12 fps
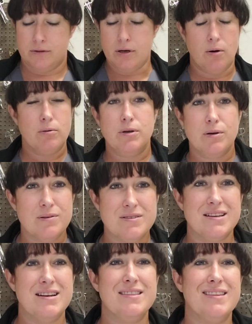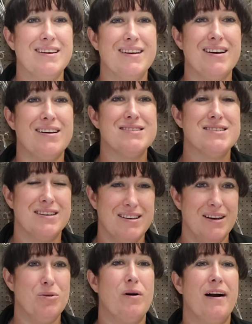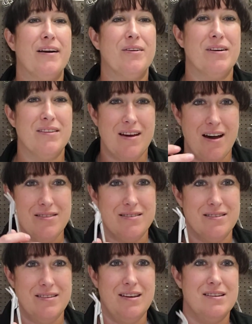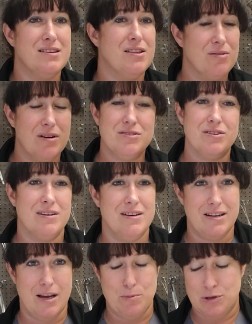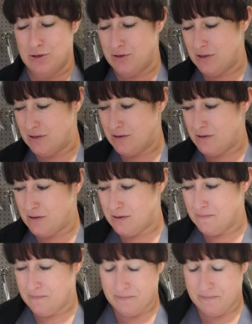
Don't use anything else to cut wire with other than these, otherwise you're going to damage your scissors.